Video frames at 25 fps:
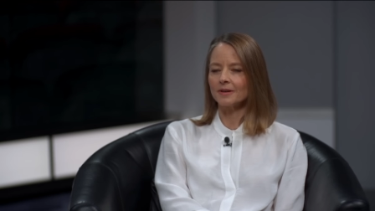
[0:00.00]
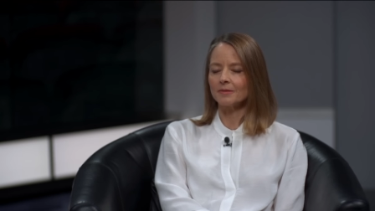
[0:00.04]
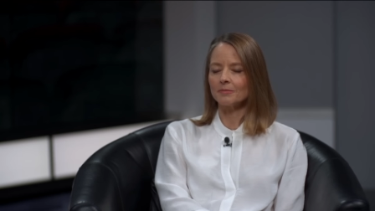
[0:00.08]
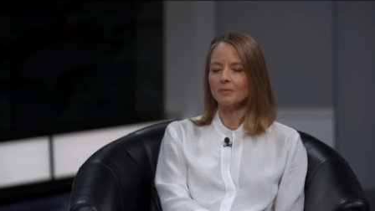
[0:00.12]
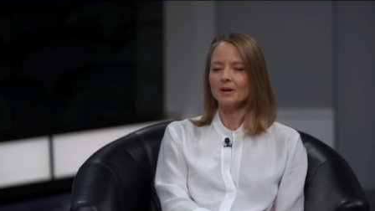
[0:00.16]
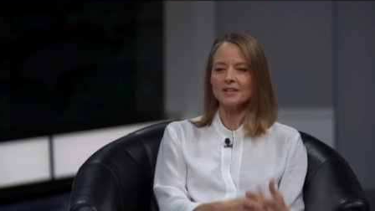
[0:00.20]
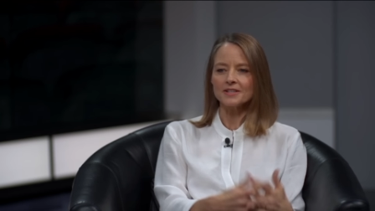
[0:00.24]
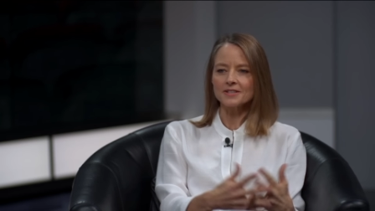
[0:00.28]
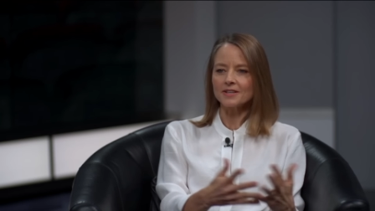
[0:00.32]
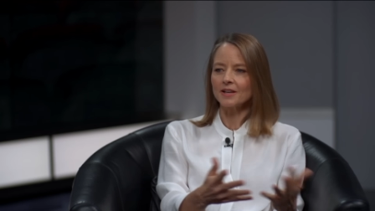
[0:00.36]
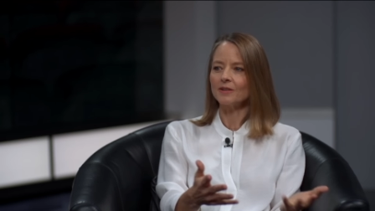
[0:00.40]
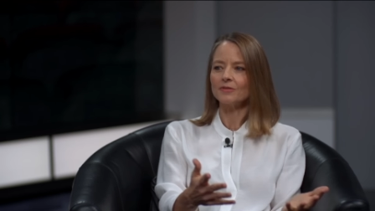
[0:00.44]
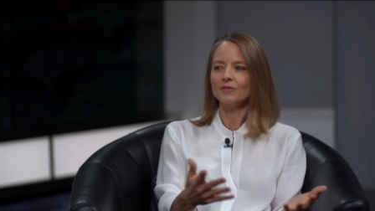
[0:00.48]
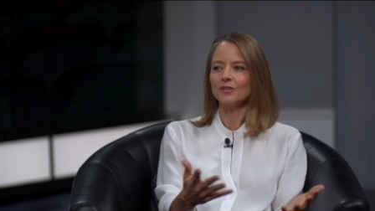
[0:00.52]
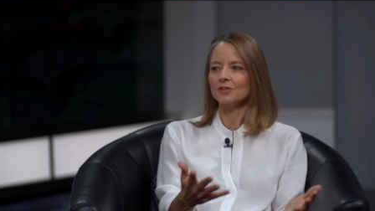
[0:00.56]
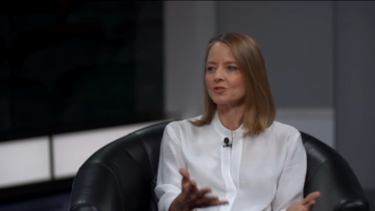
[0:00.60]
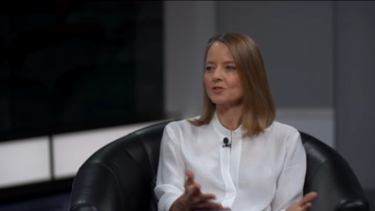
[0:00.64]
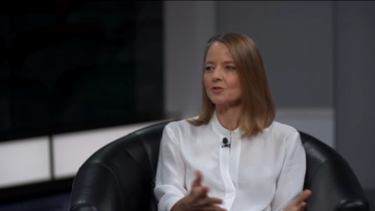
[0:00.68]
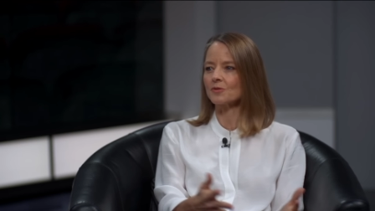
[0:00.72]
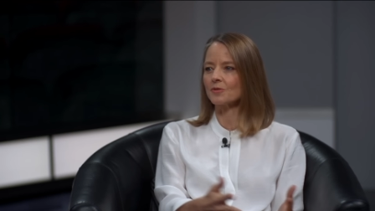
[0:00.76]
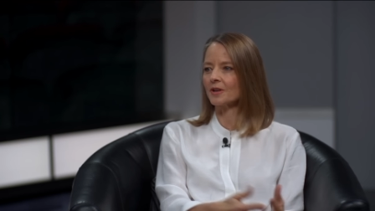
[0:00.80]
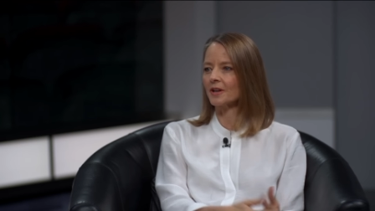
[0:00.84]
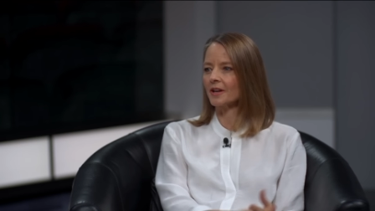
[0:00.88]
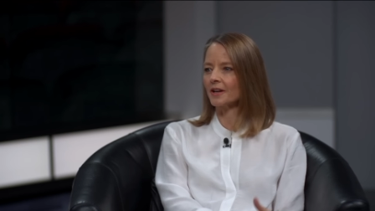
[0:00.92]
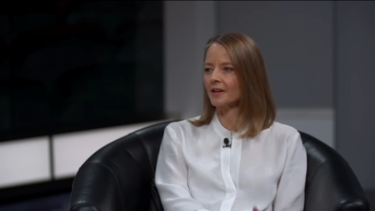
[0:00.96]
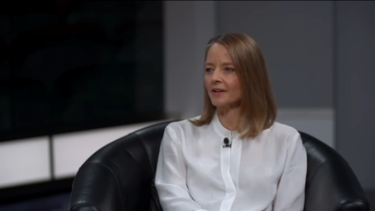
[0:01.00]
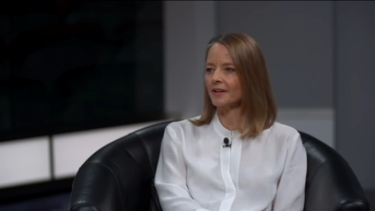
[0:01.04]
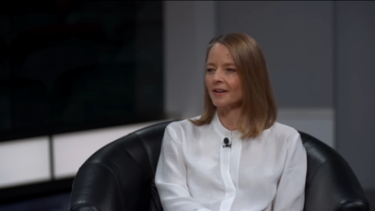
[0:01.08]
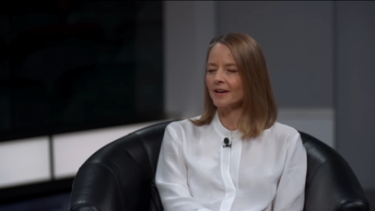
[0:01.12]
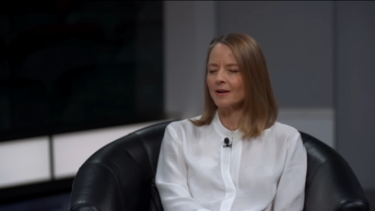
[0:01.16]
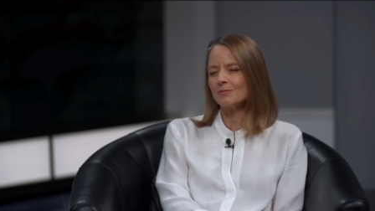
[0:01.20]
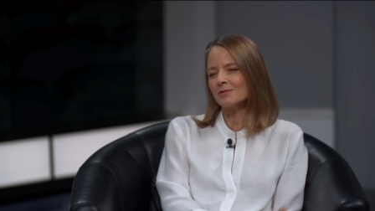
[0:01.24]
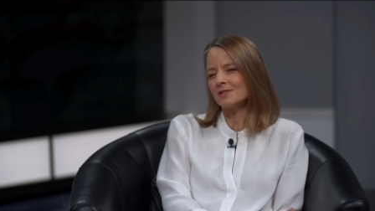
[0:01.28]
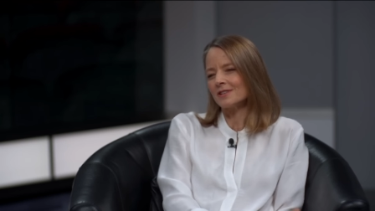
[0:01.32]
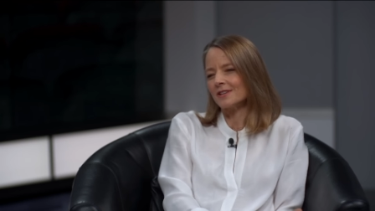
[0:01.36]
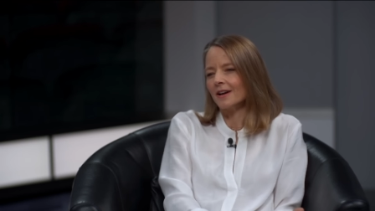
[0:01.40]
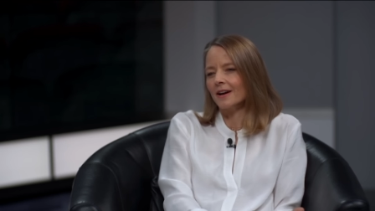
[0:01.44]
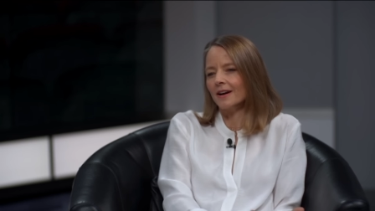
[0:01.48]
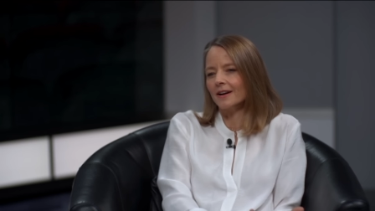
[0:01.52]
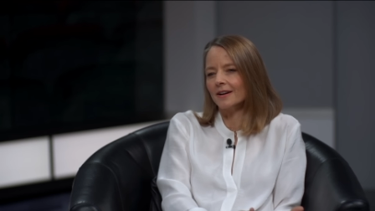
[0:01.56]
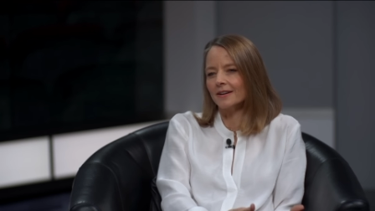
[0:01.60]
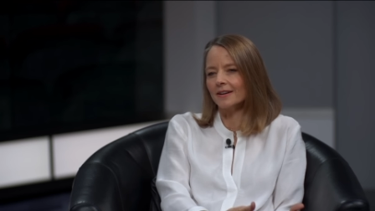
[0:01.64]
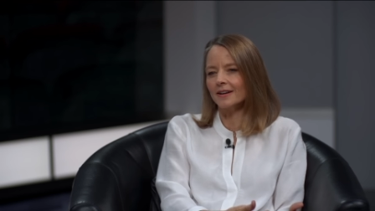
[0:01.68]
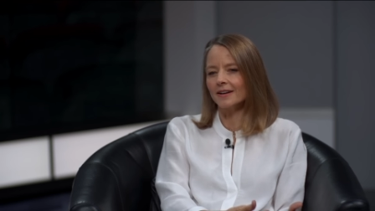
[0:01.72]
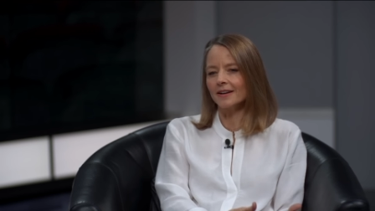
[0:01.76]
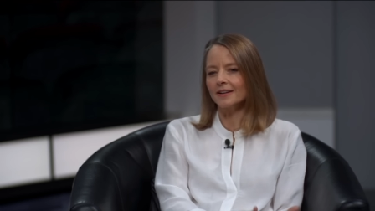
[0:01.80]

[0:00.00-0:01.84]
myself on screen, and I was young.